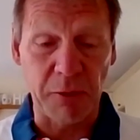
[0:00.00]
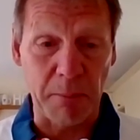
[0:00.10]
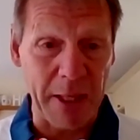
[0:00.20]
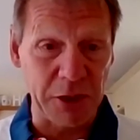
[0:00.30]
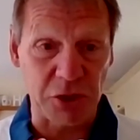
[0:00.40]
the
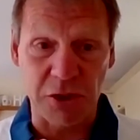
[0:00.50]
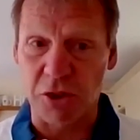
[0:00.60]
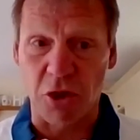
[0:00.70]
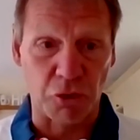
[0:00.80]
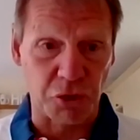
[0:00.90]
bench
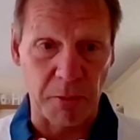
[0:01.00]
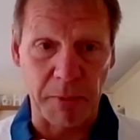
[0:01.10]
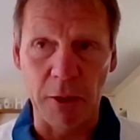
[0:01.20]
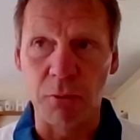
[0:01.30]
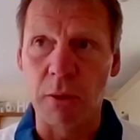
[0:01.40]
to
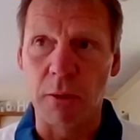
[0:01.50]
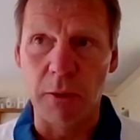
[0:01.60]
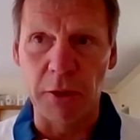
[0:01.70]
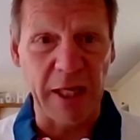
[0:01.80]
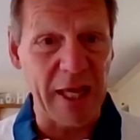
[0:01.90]
contribute
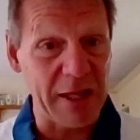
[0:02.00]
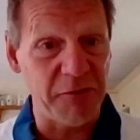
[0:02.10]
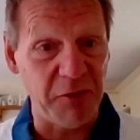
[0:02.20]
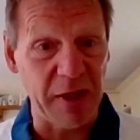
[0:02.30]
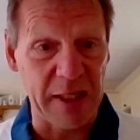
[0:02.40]
and get their
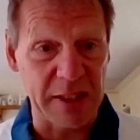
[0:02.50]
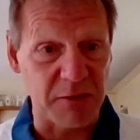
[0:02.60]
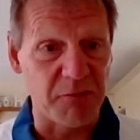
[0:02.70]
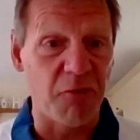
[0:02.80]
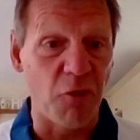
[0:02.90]
fitness
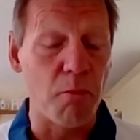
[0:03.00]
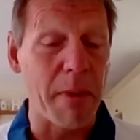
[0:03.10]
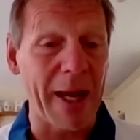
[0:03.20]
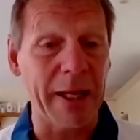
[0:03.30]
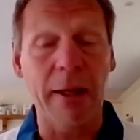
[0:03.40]
and form
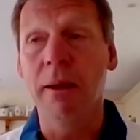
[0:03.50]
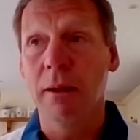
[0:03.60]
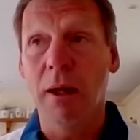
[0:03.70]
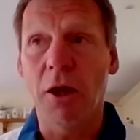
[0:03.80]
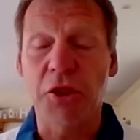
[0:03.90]
back,
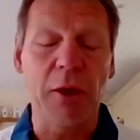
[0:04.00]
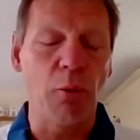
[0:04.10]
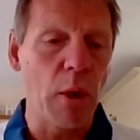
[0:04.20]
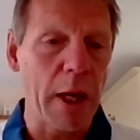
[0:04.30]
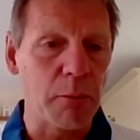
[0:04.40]
I think
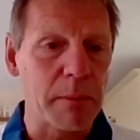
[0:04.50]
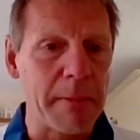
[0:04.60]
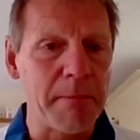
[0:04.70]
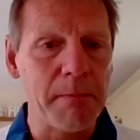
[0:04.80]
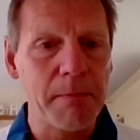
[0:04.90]
will help them.